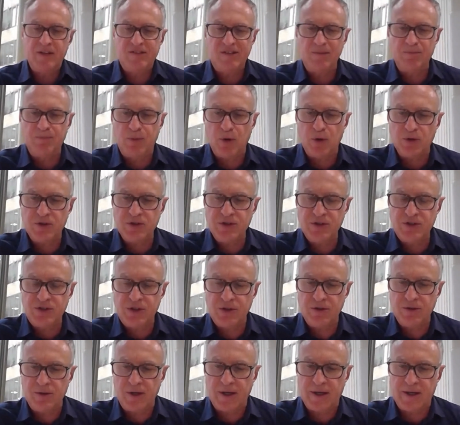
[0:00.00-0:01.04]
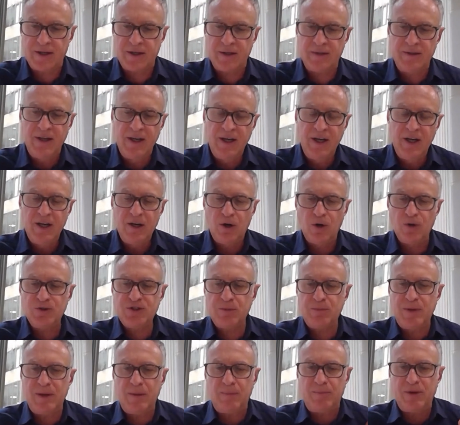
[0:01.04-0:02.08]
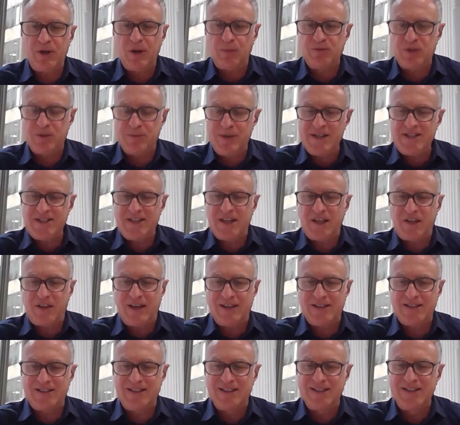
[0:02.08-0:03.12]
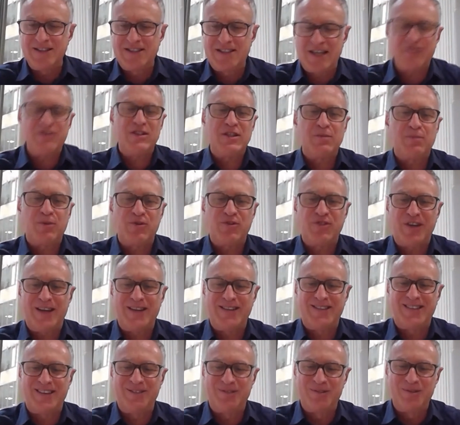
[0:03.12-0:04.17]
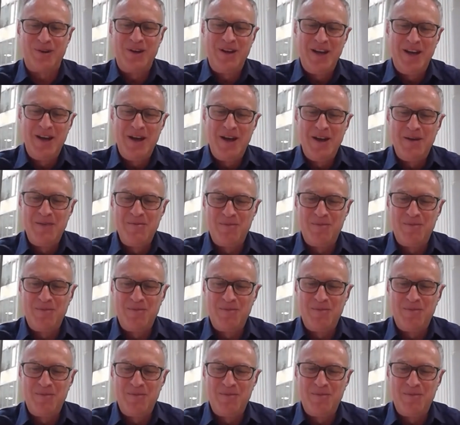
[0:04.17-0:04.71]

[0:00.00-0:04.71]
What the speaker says: But it's important to also be a bit optimistic that 70%